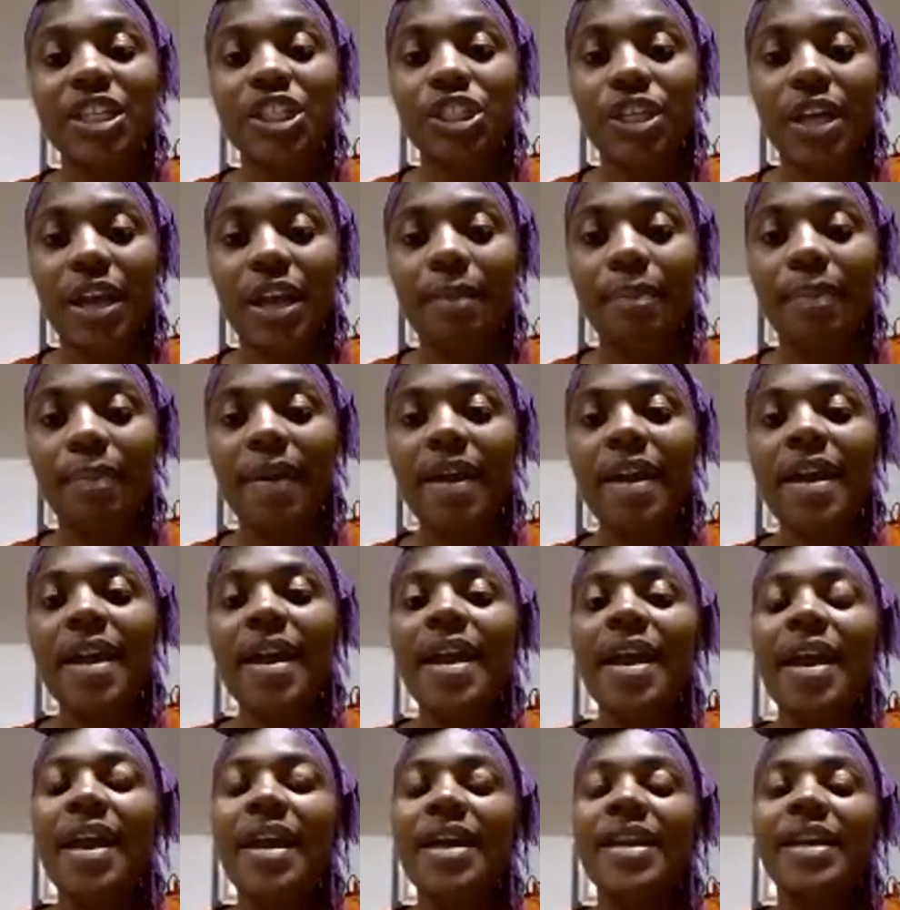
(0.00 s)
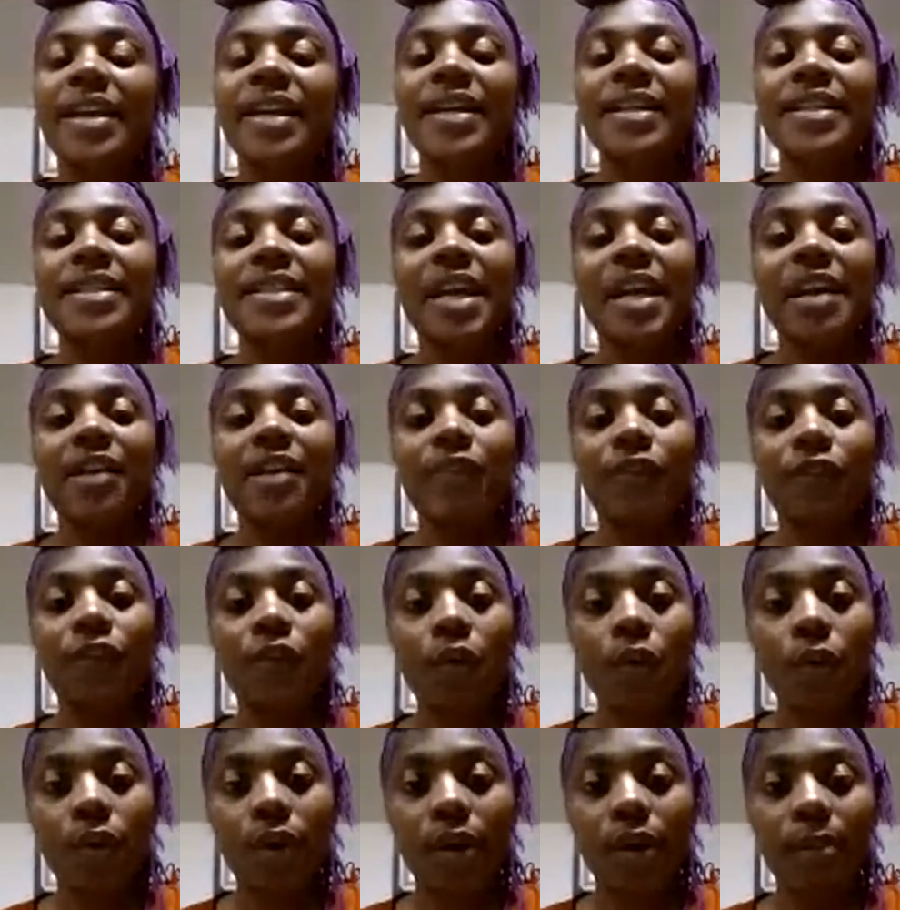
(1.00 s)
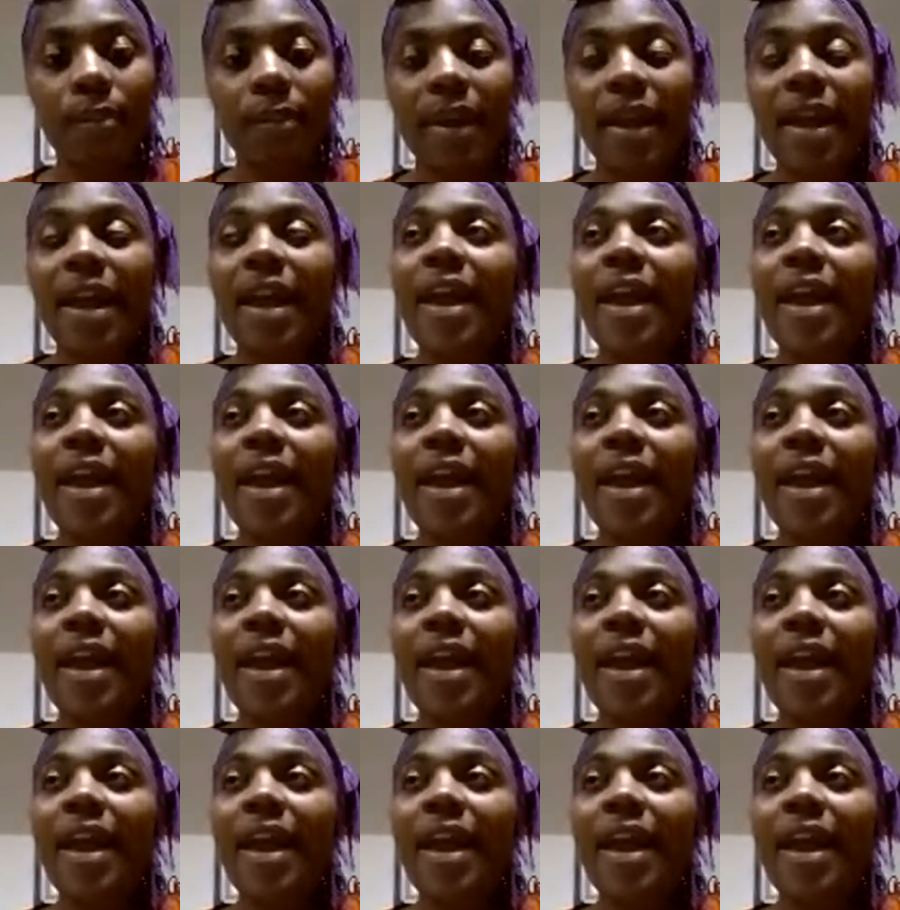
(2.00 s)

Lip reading: shape and it can take form,